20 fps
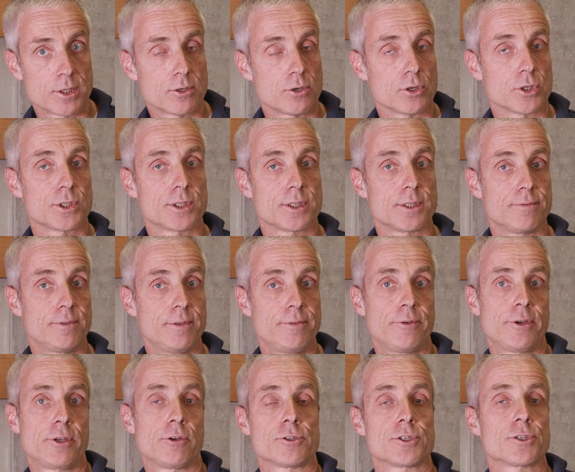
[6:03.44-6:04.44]
because we
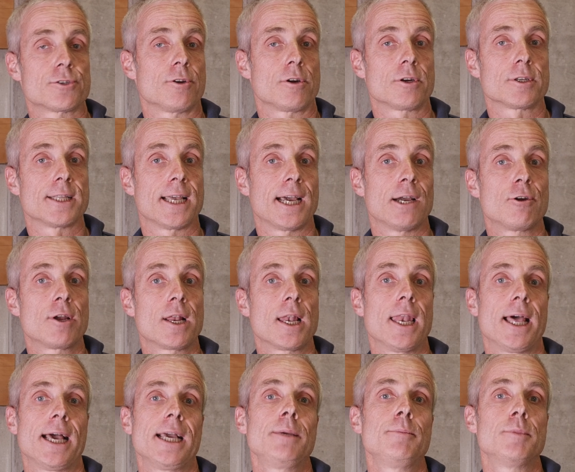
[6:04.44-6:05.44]
reconstruct how
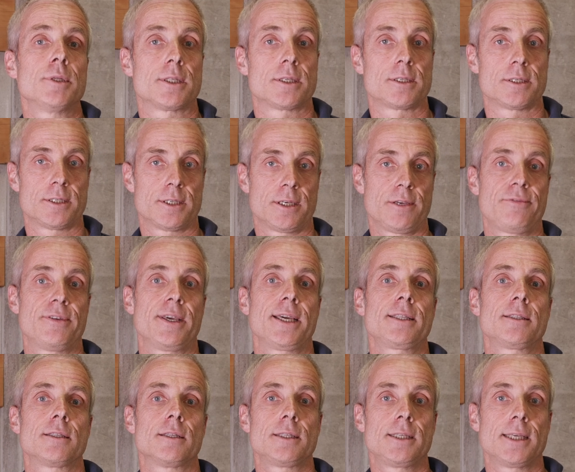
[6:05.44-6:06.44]
climate
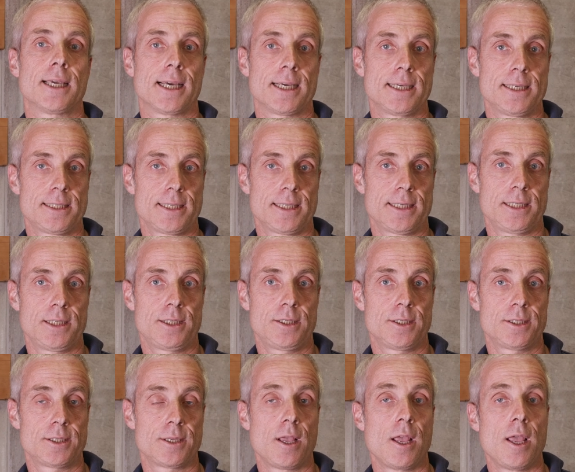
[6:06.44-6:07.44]
affected the ice
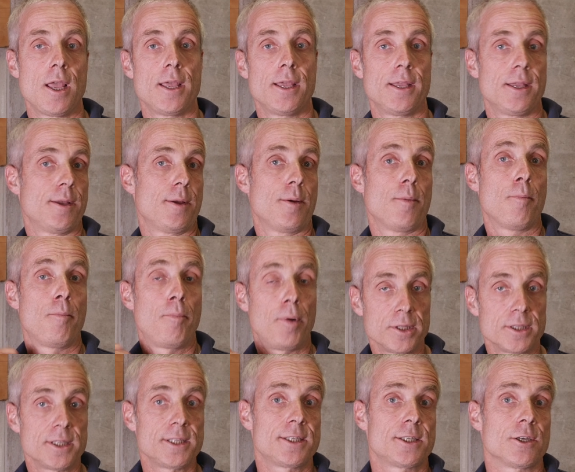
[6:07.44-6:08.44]
ages.
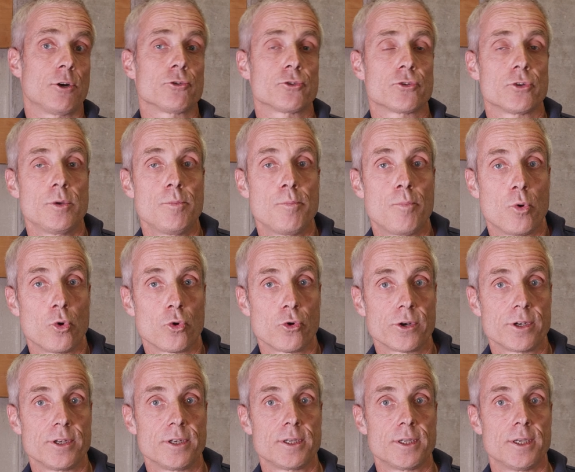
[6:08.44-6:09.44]
But it's also
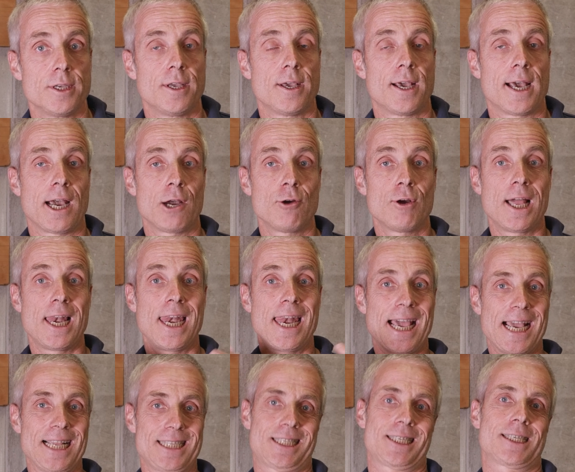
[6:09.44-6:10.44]
important how a
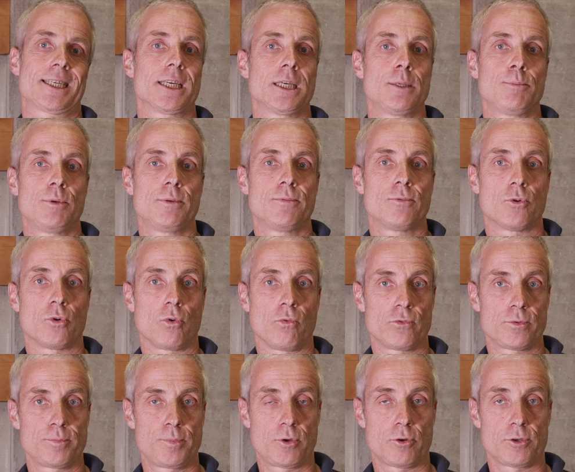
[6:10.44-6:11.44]
landscape
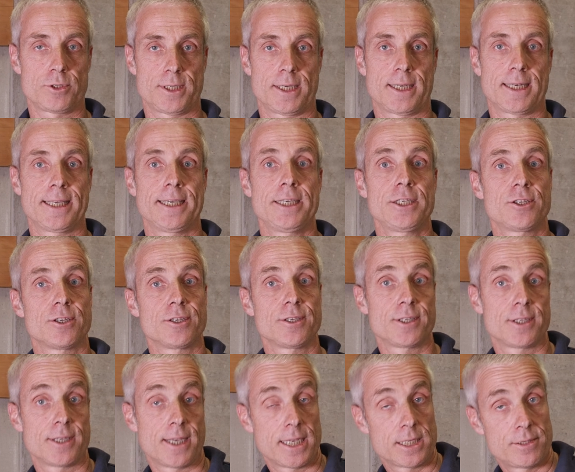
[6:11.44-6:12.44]
evolves because the
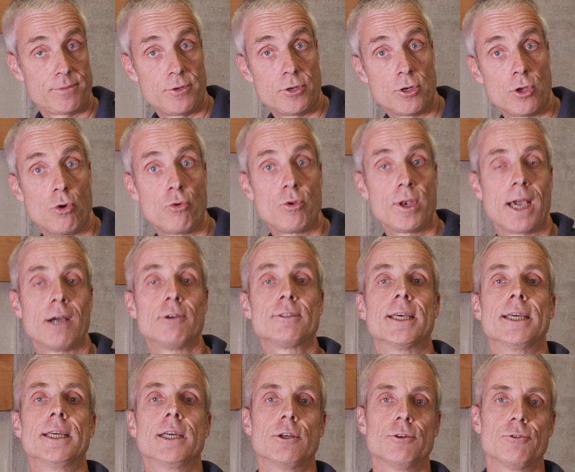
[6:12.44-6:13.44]
glaciers, as we know now,
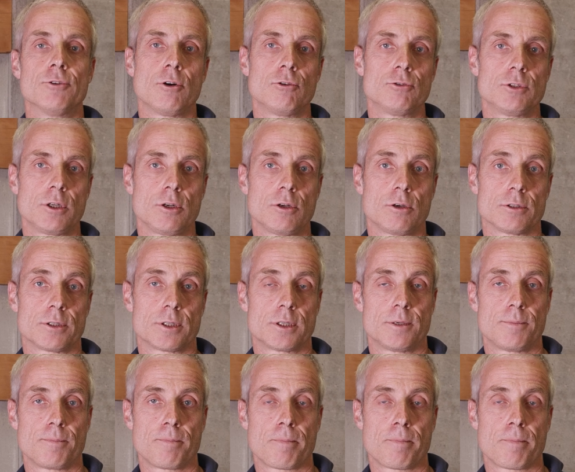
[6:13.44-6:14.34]
they erode a lot.